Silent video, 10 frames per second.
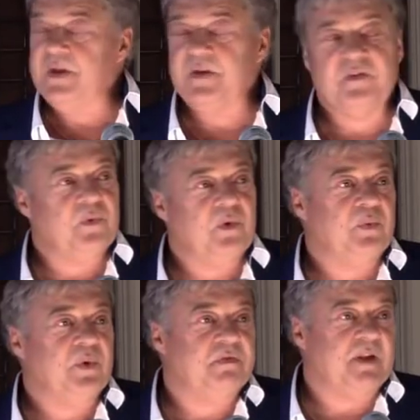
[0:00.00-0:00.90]
This
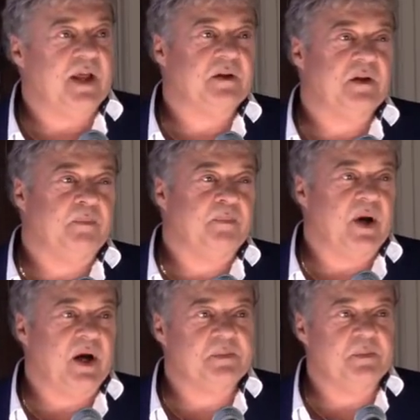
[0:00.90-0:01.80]
will reflect
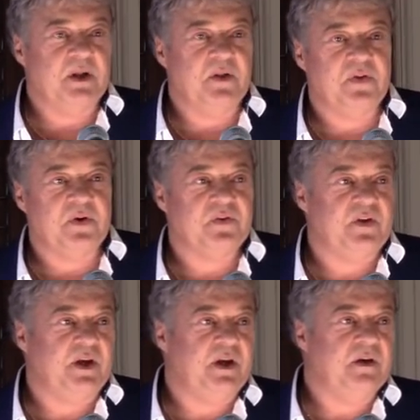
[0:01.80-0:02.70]
approximately
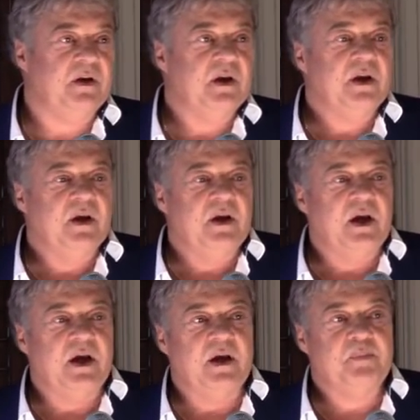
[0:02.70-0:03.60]

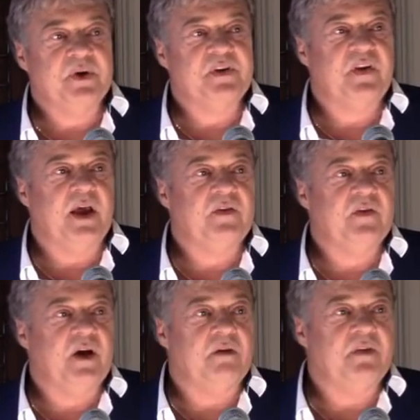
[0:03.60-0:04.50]

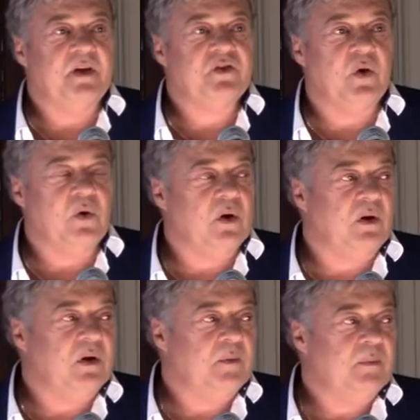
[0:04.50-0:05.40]
13% of the
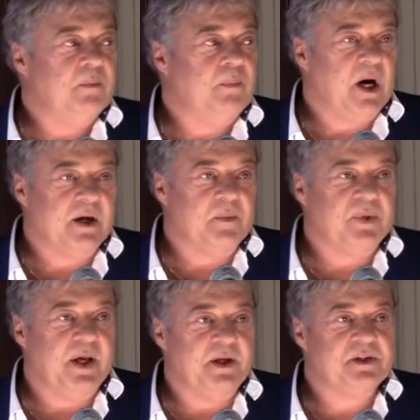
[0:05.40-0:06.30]
total
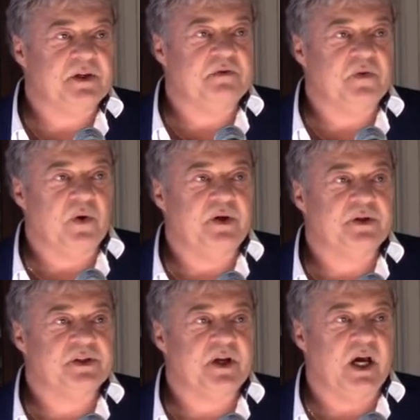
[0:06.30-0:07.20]
marketplace in 4
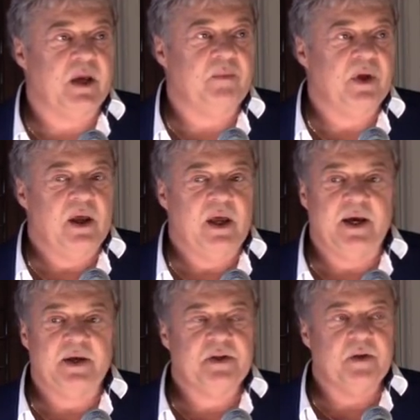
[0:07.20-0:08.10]
years' time,
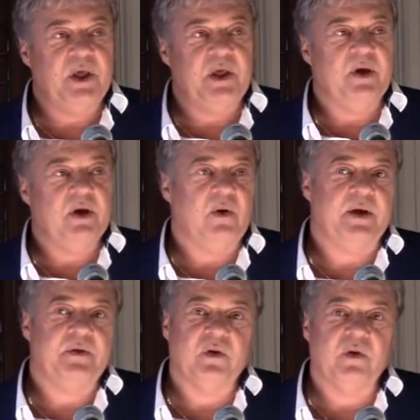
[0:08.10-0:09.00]
as the PBO
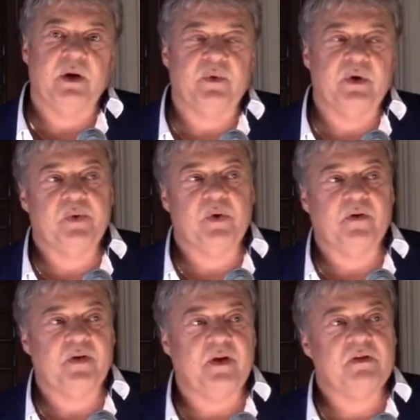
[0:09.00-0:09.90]
and Deloitte
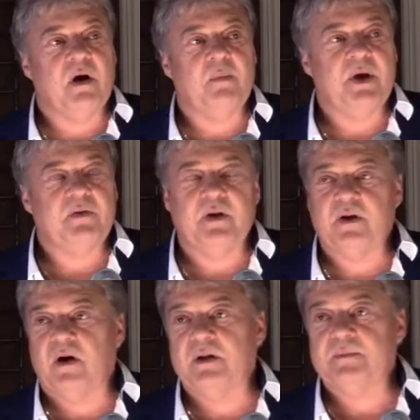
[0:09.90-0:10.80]
reports have
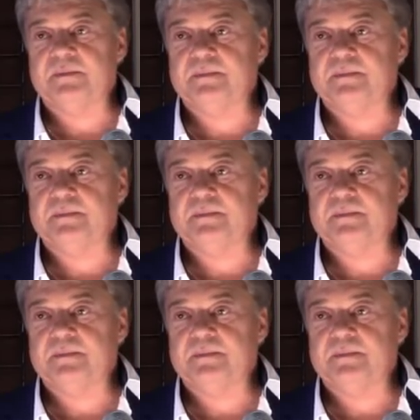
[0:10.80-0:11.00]
commented on.